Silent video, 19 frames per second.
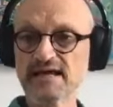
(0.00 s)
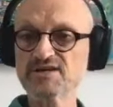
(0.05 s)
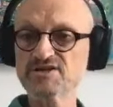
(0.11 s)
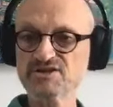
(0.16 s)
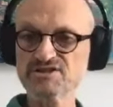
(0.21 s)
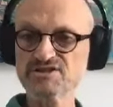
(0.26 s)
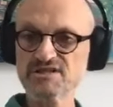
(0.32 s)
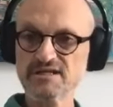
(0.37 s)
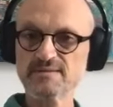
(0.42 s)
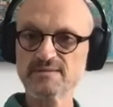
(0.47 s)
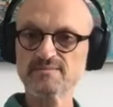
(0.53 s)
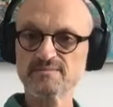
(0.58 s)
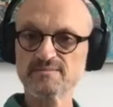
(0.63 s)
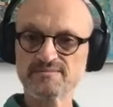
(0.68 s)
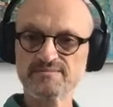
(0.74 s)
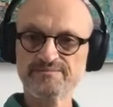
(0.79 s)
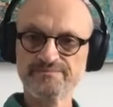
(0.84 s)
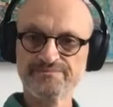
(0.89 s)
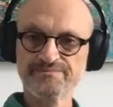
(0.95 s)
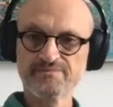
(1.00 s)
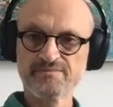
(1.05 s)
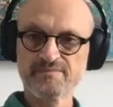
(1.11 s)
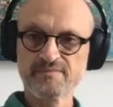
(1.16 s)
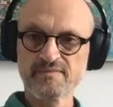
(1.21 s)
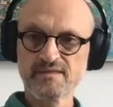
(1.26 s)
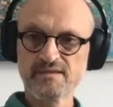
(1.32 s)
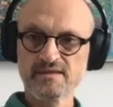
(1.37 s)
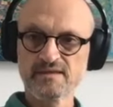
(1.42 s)
of relationship
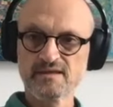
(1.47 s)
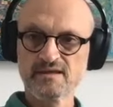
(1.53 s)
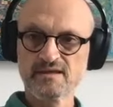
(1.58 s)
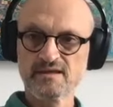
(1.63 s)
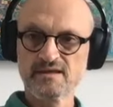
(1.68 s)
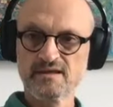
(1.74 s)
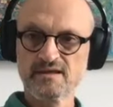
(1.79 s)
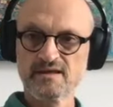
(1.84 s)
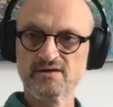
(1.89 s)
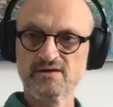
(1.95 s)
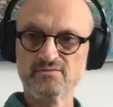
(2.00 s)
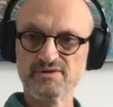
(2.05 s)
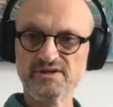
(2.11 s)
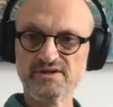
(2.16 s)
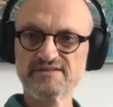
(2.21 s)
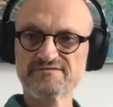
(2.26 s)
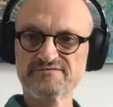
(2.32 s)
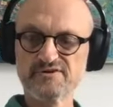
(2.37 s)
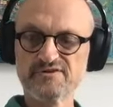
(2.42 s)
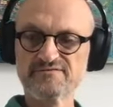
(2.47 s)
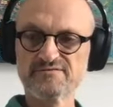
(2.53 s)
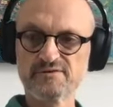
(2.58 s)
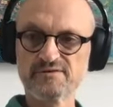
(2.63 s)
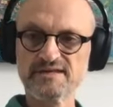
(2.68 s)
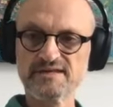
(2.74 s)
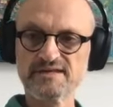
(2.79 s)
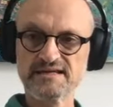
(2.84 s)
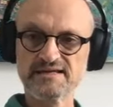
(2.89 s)
a really
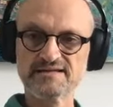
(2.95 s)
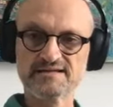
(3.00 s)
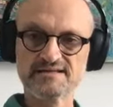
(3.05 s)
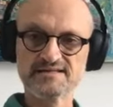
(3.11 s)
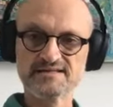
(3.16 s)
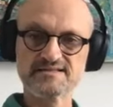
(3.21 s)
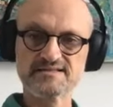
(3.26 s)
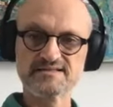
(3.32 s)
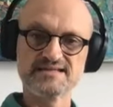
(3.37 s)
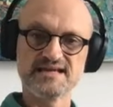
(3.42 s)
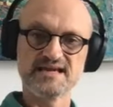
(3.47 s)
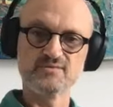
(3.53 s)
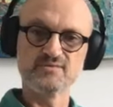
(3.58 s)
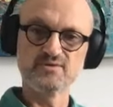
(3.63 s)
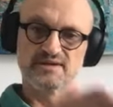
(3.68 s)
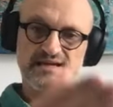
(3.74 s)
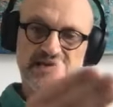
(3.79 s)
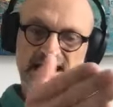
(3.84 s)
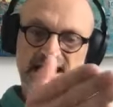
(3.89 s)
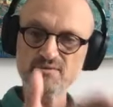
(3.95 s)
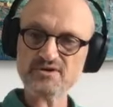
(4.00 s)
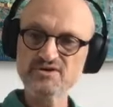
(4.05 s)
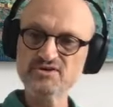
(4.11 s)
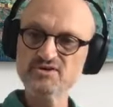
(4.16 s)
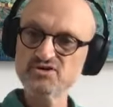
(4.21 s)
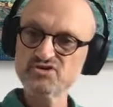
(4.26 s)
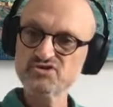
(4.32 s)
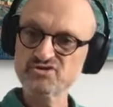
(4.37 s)
fruitful thing is to say, well,
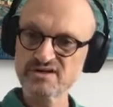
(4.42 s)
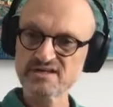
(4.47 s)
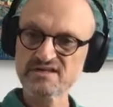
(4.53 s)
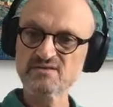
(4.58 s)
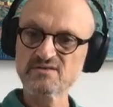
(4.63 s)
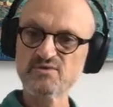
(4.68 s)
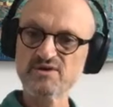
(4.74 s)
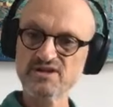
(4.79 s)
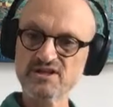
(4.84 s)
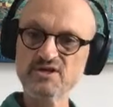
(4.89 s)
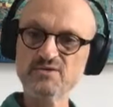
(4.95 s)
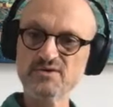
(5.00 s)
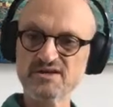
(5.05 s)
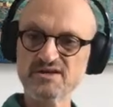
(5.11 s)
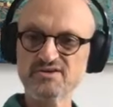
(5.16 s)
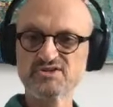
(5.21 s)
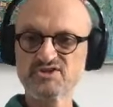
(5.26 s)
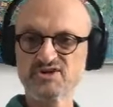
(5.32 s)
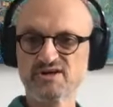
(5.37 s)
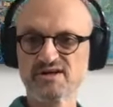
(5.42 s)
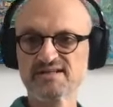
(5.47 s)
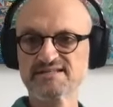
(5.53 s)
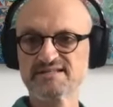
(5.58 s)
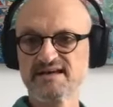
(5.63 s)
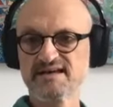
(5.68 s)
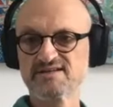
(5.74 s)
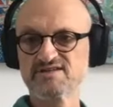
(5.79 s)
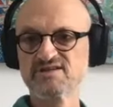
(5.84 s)
how were you treated when you were your
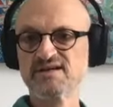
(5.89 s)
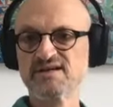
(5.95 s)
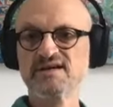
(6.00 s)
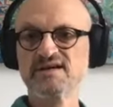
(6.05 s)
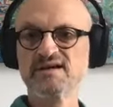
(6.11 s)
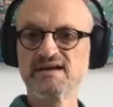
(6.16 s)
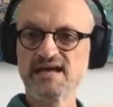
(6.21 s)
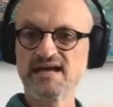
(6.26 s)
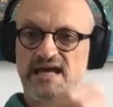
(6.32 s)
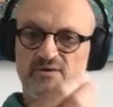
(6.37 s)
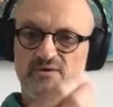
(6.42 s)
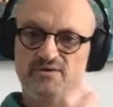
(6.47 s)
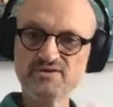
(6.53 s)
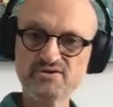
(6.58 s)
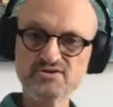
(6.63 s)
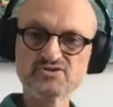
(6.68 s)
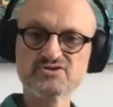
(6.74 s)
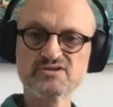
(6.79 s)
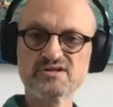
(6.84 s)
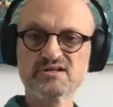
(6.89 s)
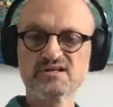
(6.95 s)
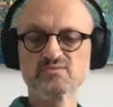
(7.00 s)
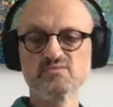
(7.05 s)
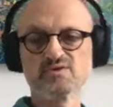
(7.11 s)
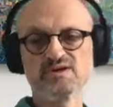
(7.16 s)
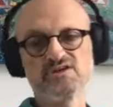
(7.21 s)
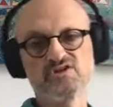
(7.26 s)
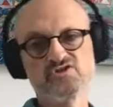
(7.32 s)
child's age? How were you
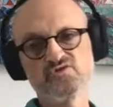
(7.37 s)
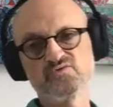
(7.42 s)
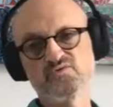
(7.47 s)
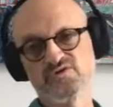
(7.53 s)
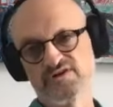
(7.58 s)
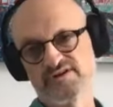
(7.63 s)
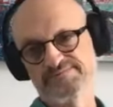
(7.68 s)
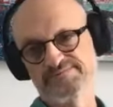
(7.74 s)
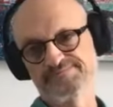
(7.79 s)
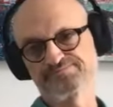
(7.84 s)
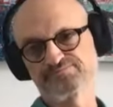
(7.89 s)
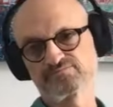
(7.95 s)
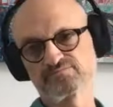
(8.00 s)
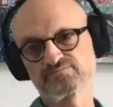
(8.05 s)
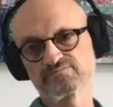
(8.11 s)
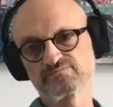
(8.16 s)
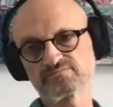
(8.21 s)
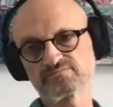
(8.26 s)
treated when you were